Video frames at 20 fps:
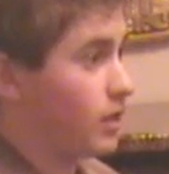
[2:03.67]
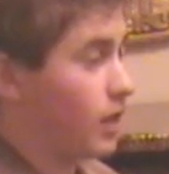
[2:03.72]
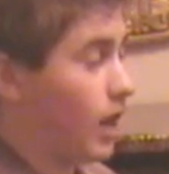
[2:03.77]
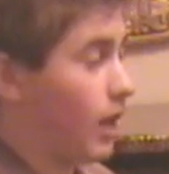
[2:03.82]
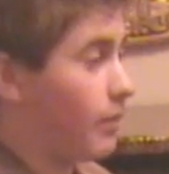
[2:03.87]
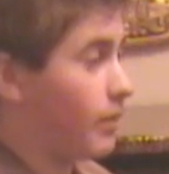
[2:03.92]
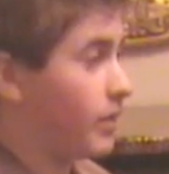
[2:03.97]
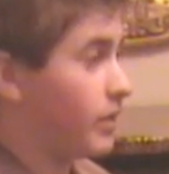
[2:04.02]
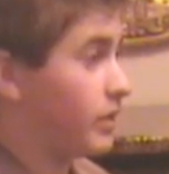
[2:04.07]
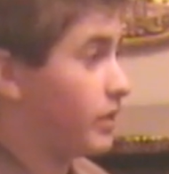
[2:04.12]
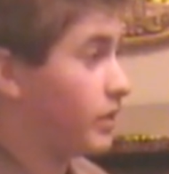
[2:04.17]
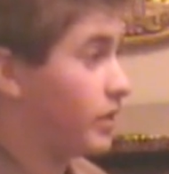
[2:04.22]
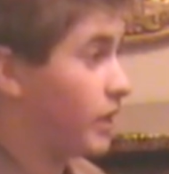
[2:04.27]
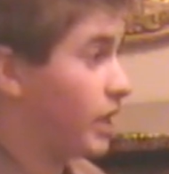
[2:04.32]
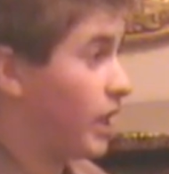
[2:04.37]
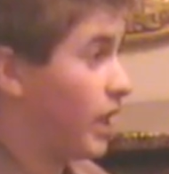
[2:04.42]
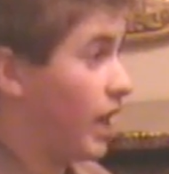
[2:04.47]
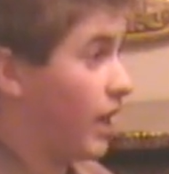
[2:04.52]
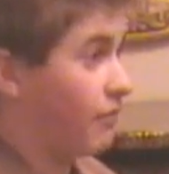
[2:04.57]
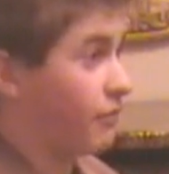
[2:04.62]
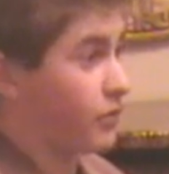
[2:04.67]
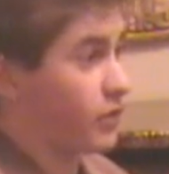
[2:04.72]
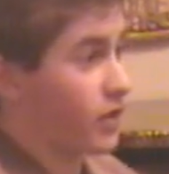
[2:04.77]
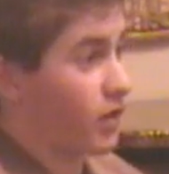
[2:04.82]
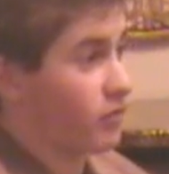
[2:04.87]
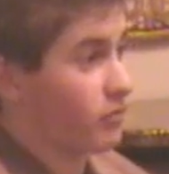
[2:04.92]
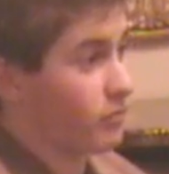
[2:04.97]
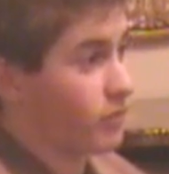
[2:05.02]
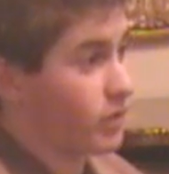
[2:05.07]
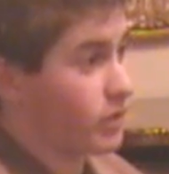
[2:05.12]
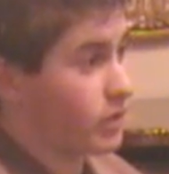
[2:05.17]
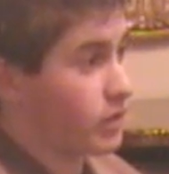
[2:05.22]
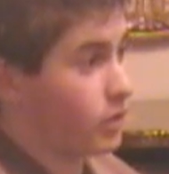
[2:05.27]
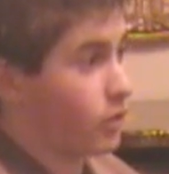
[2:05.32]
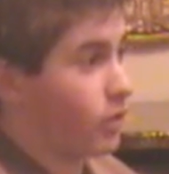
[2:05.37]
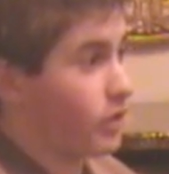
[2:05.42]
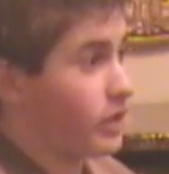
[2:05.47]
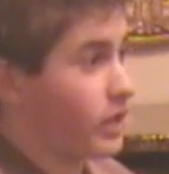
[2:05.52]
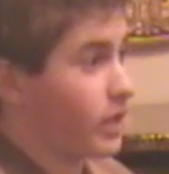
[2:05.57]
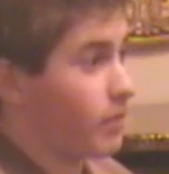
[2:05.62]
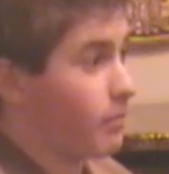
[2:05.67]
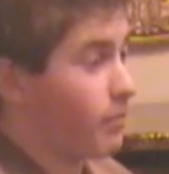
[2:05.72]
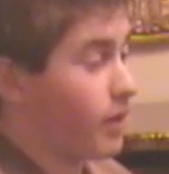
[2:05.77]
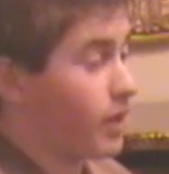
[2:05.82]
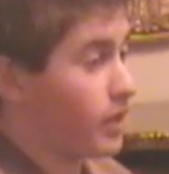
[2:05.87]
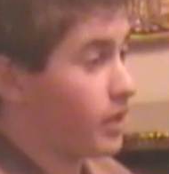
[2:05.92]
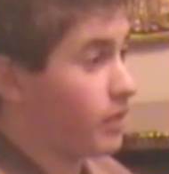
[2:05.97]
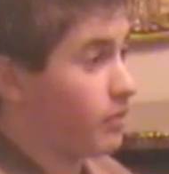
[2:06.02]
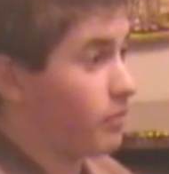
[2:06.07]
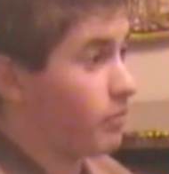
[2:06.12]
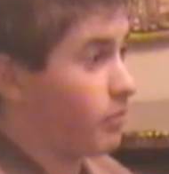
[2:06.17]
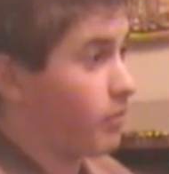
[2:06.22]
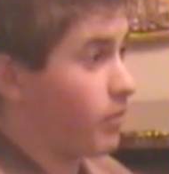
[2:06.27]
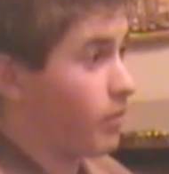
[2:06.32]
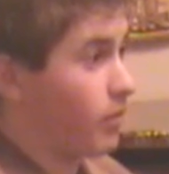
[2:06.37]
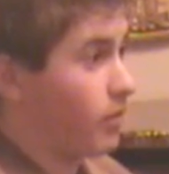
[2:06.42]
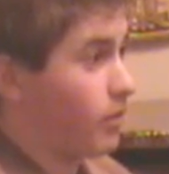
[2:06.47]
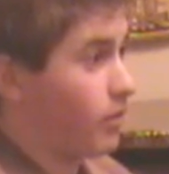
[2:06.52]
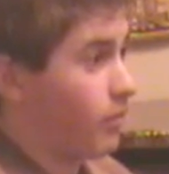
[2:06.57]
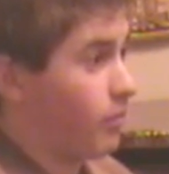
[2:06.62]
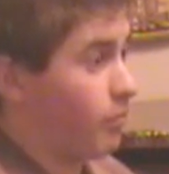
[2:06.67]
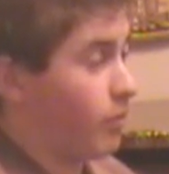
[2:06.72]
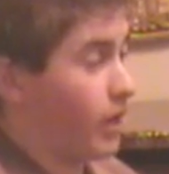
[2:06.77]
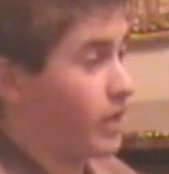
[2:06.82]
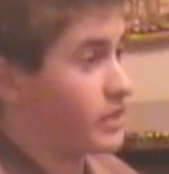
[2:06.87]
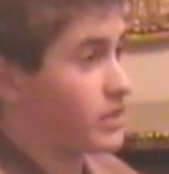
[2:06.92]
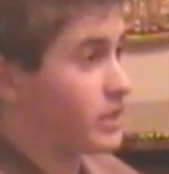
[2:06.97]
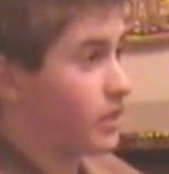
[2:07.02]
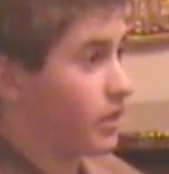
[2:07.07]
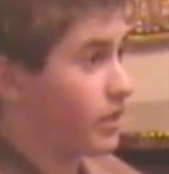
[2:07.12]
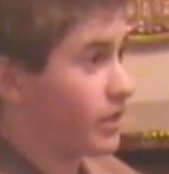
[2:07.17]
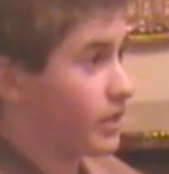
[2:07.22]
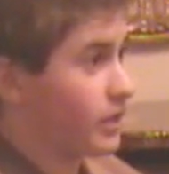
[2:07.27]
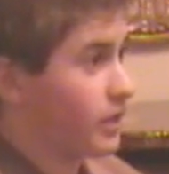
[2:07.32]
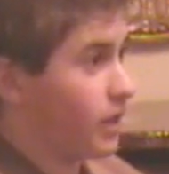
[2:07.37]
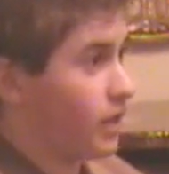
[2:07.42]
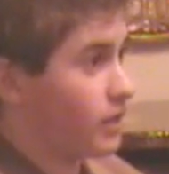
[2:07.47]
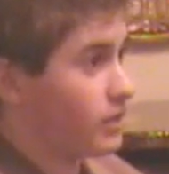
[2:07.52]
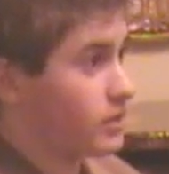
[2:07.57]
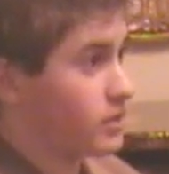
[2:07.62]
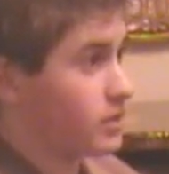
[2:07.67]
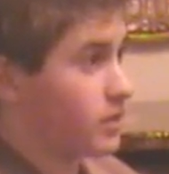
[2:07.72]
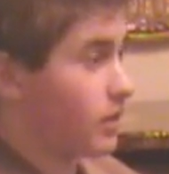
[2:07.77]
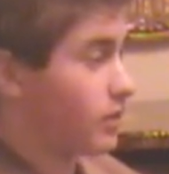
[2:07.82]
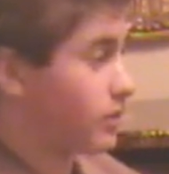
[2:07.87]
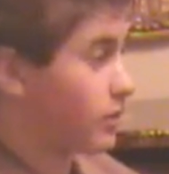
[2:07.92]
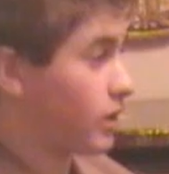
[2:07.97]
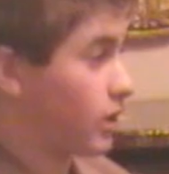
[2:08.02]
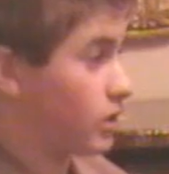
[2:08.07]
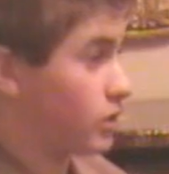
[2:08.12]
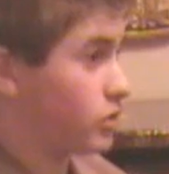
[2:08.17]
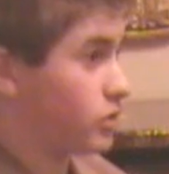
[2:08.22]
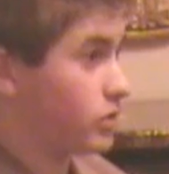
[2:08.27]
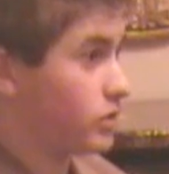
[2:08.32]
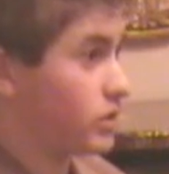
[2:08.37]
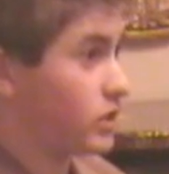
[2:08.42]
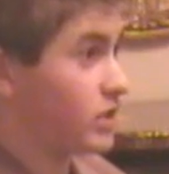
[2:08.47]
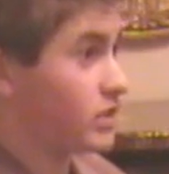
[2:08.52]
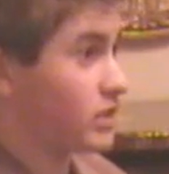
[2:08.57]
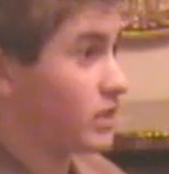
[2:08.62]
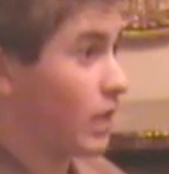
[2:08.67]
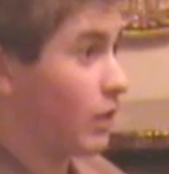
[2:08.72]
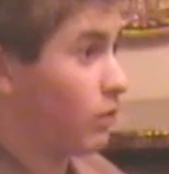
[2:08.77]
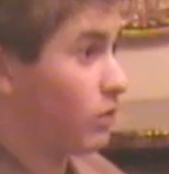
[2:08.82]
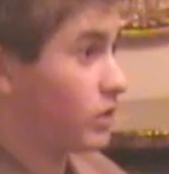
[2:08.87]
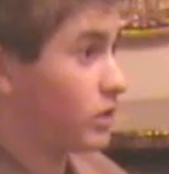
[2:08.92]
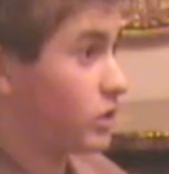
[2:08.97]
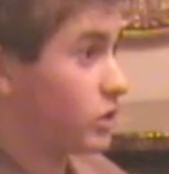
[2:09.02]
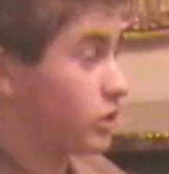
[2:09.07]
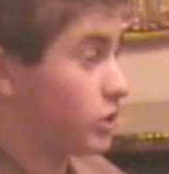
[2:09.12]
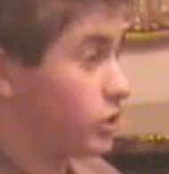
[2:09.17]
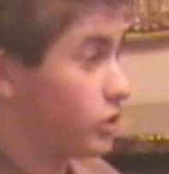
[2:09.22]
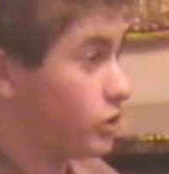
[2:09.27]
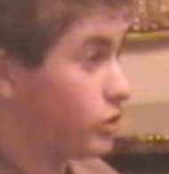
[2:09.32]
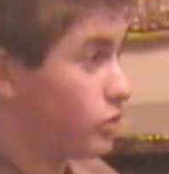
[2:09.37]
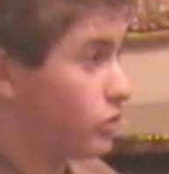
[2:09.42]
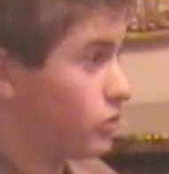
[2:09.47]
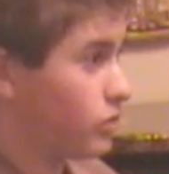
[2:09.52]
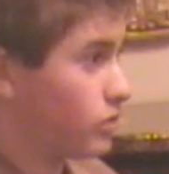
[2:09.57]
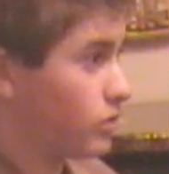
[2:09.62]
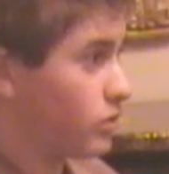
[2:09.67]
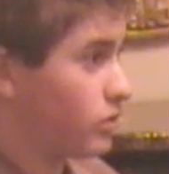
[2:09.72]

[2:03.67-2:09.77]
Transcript: I mean, if their government can only get money by selling guns to other countries, isn't that what they should do?